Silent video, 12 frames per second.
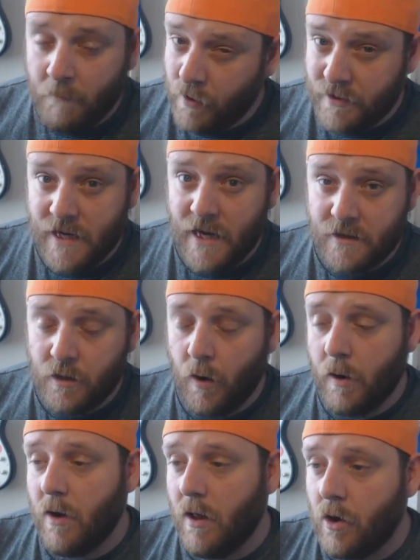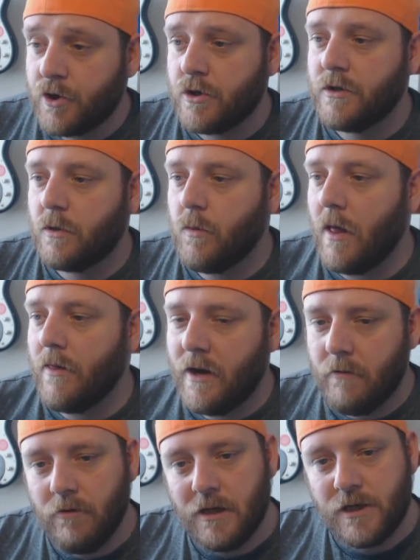Bunker 10 did quite well, Ochelon did well. Then I
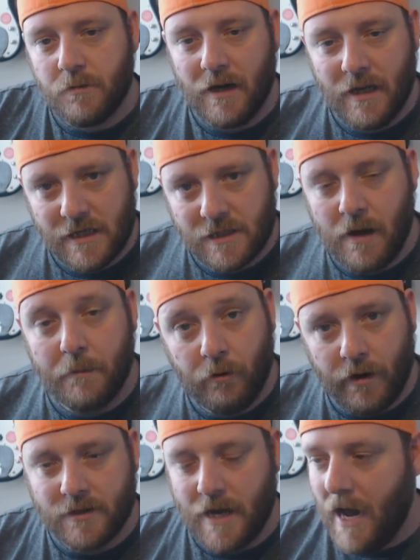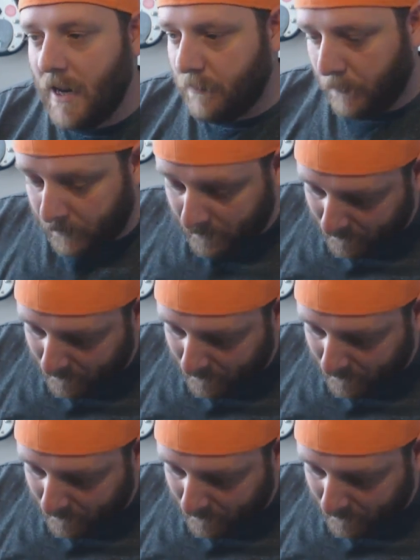released my latest map, Great, and